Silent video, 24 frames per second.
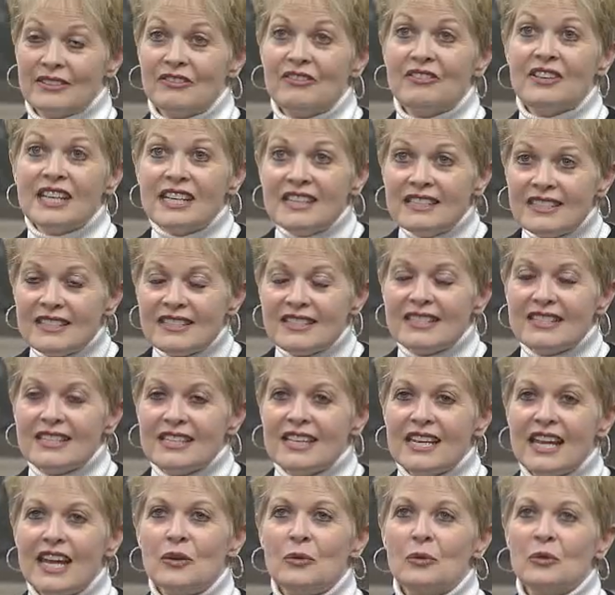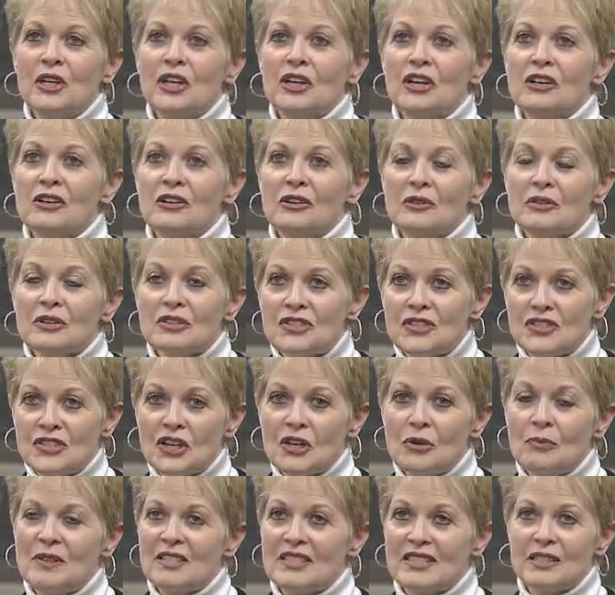feast and we are
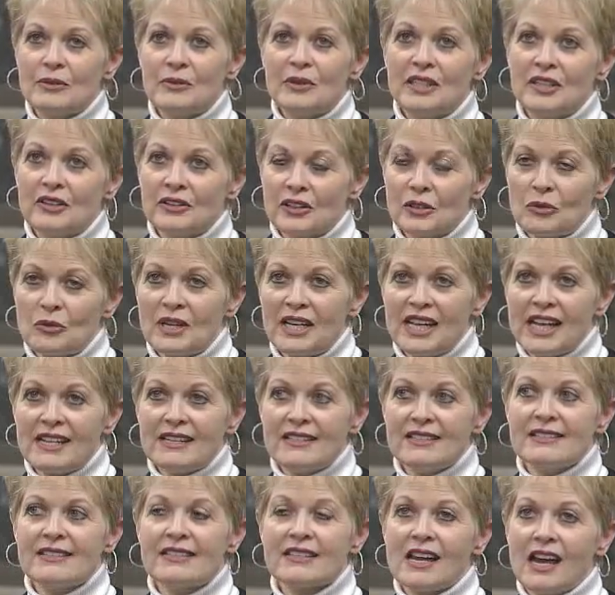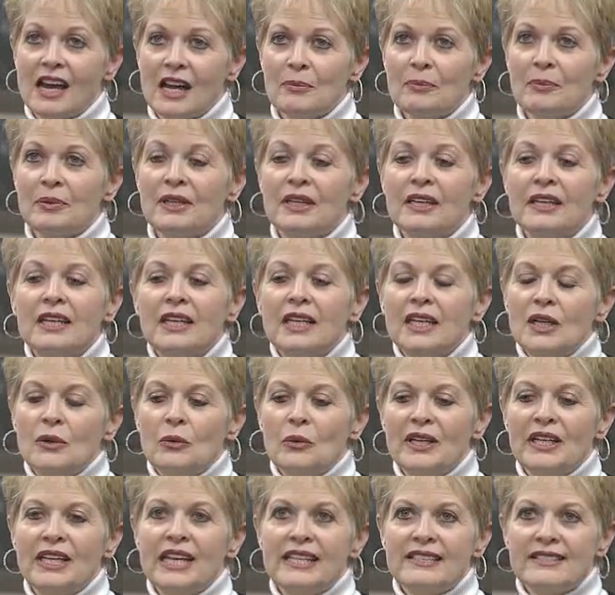so busy we don't know what ends up,
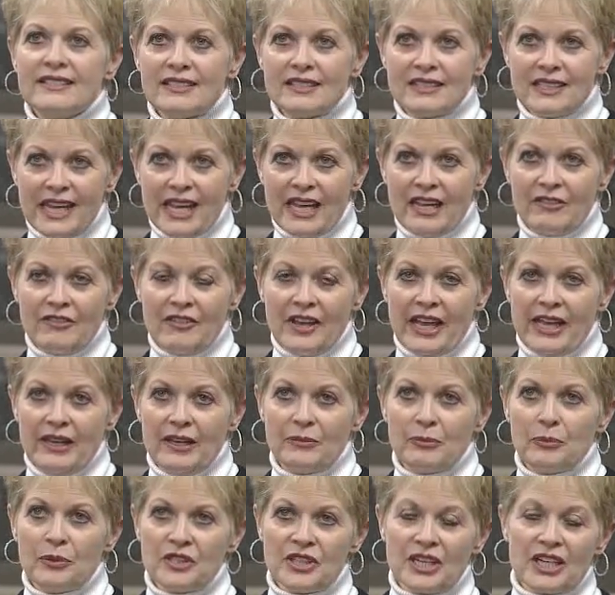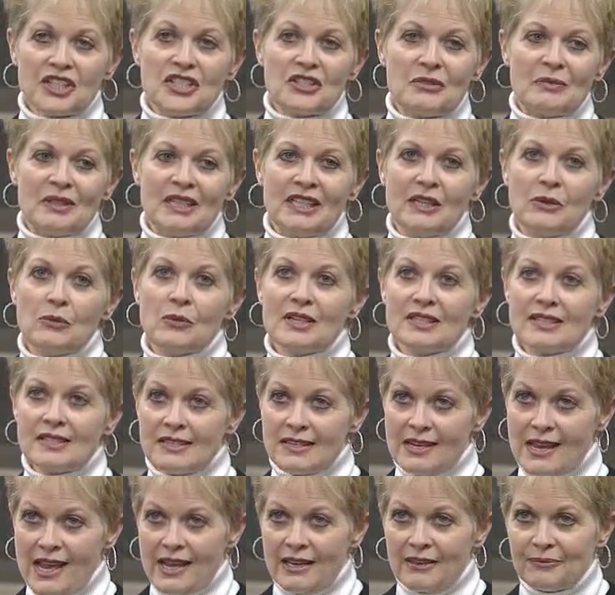we have a production meeting once a
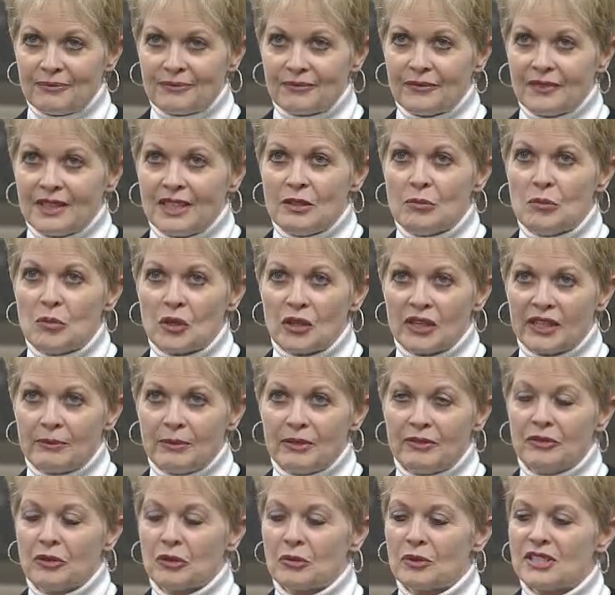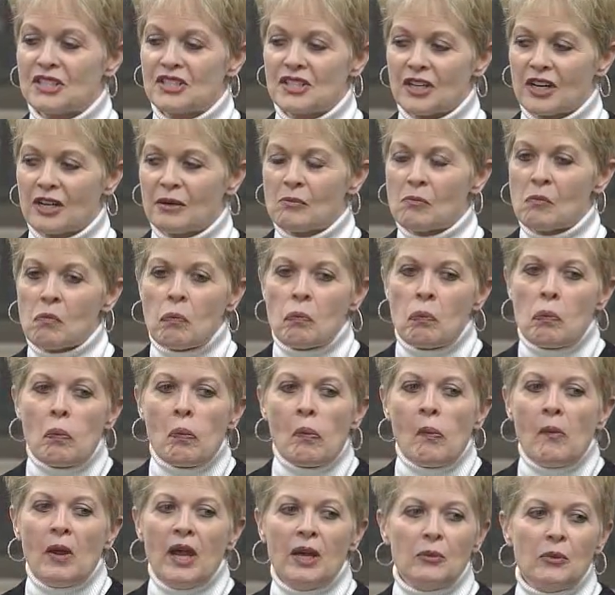day in the morning before we start.
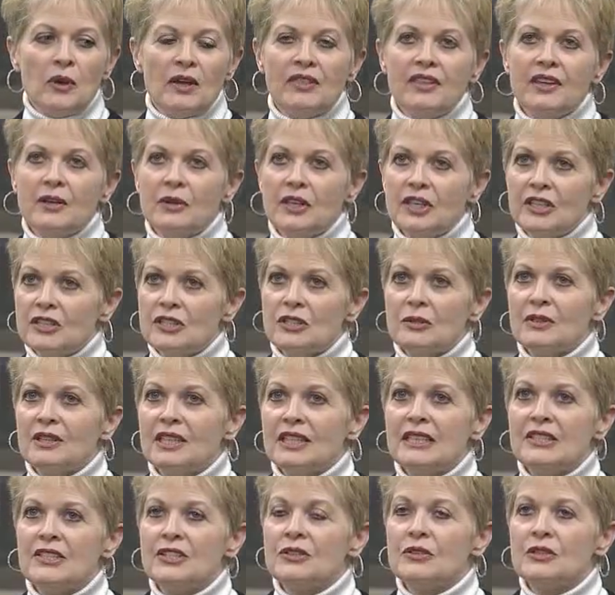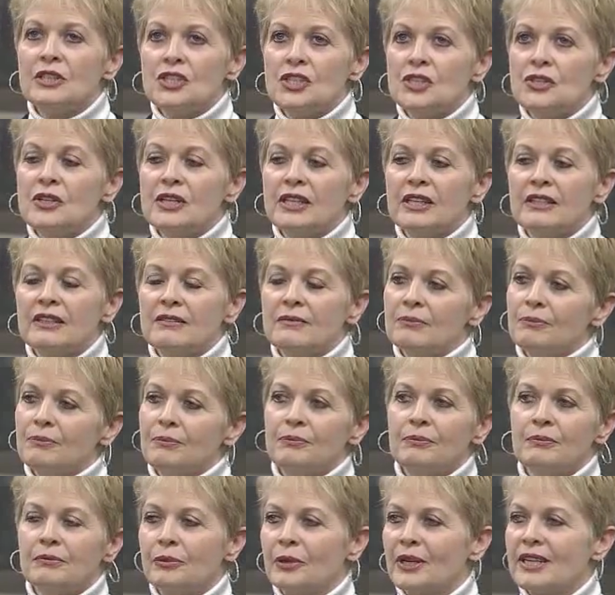And one thing we can do with E2 is you can
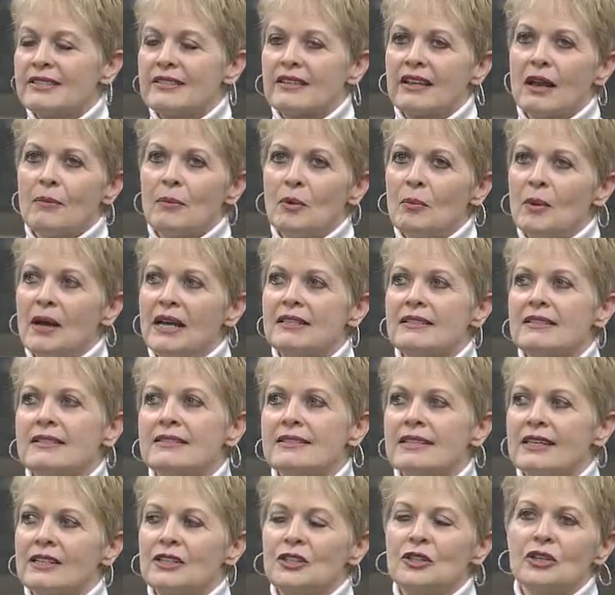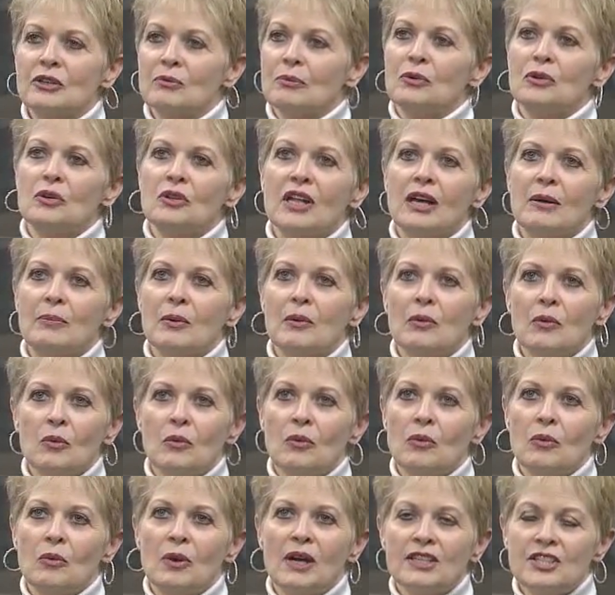press a couple buttons and you can pull up
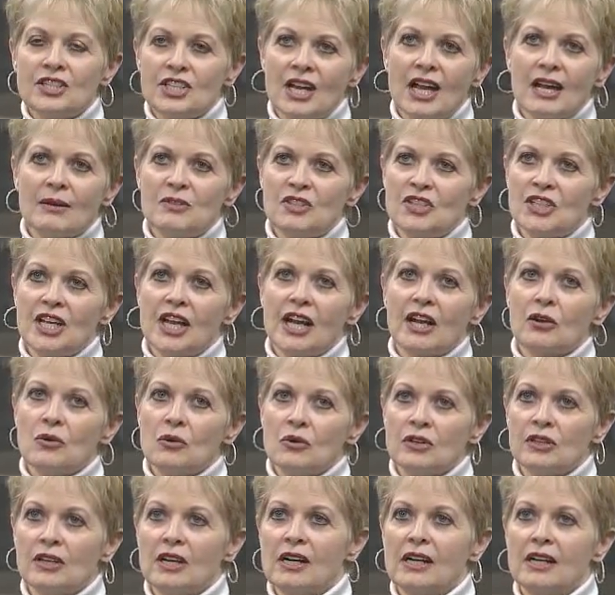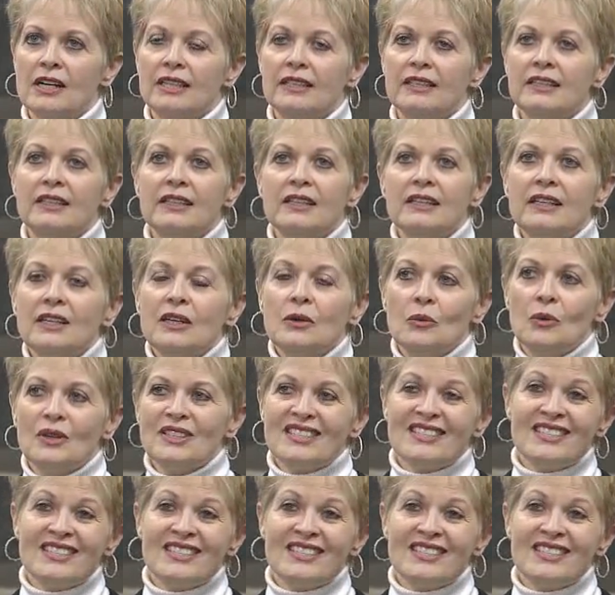what jobs you got going on, what